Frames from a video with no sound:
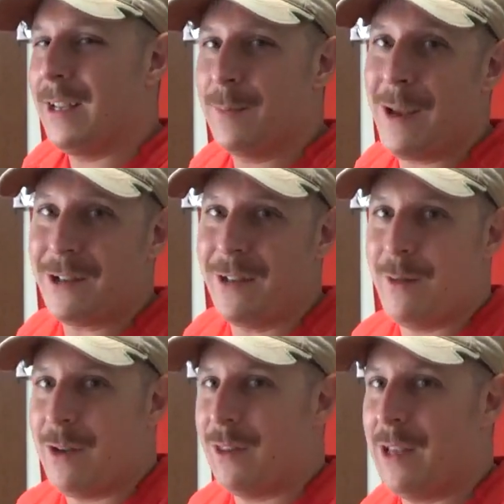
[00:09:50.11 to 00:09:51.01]
especially
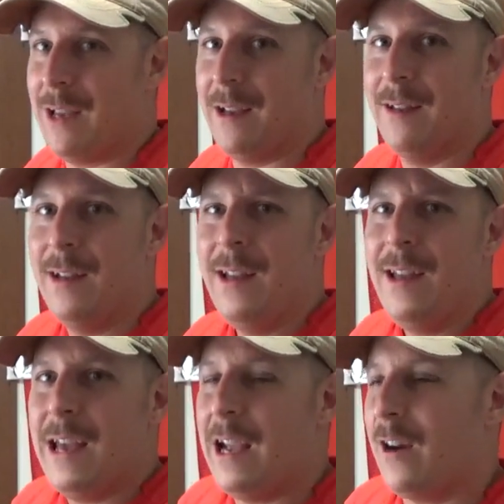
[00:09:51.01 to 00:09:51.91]
with
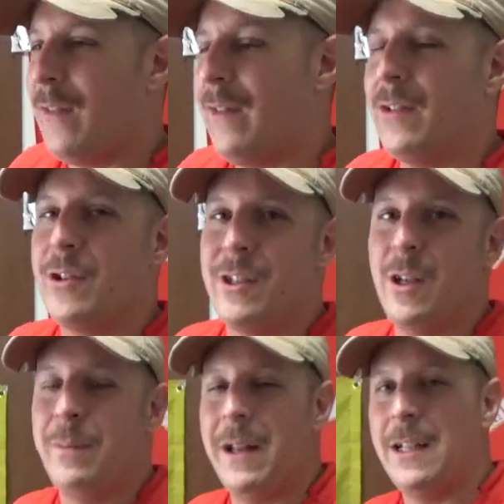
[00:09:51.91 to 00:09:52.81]
AR500
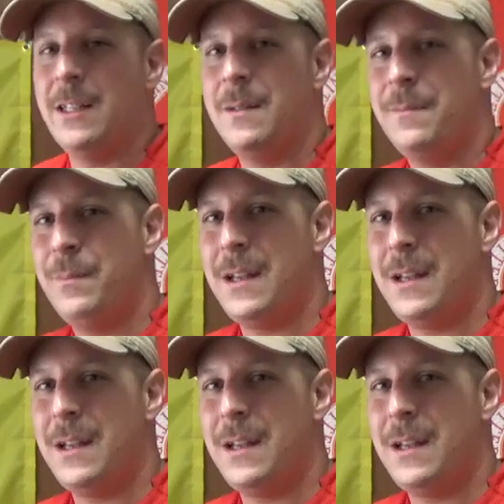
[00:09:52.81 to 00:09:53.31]
steel plates,